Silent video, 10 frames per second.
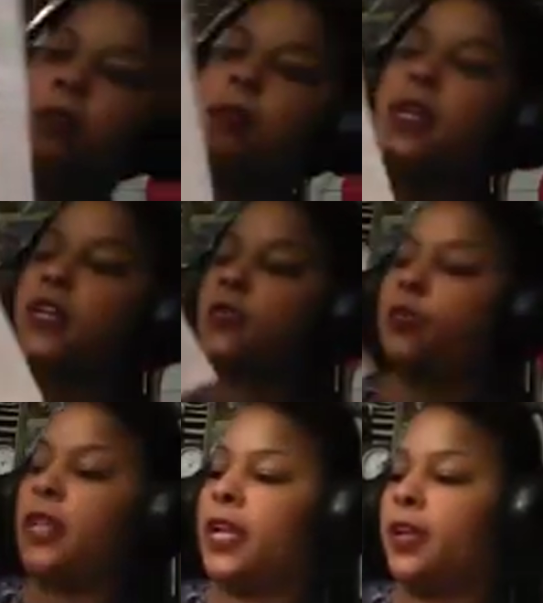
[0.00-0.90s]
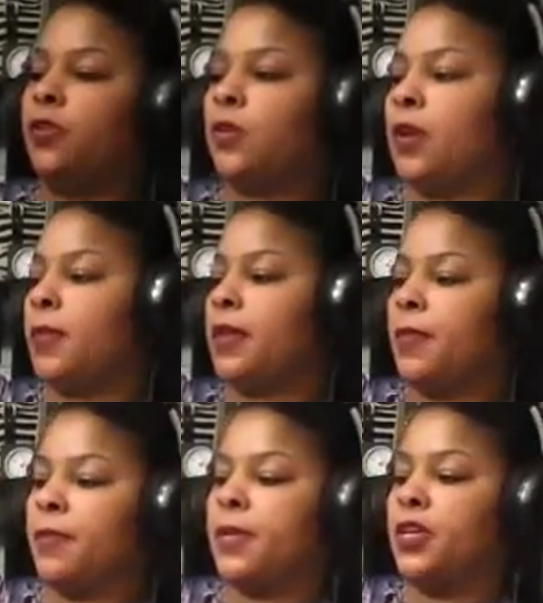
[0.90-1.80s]
menu plan when I make
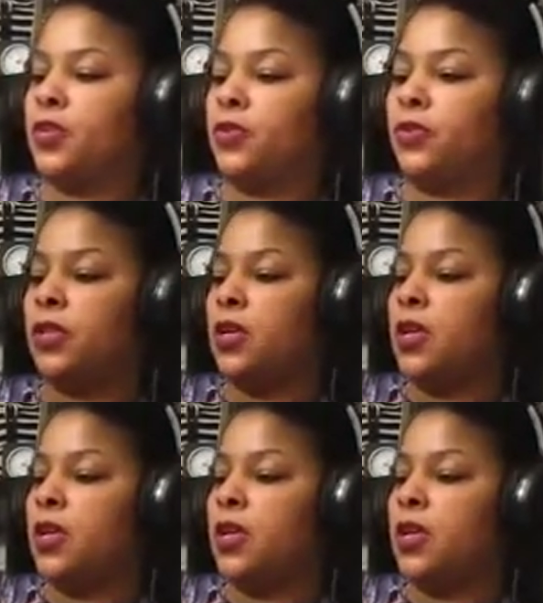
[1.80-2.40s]
my menus.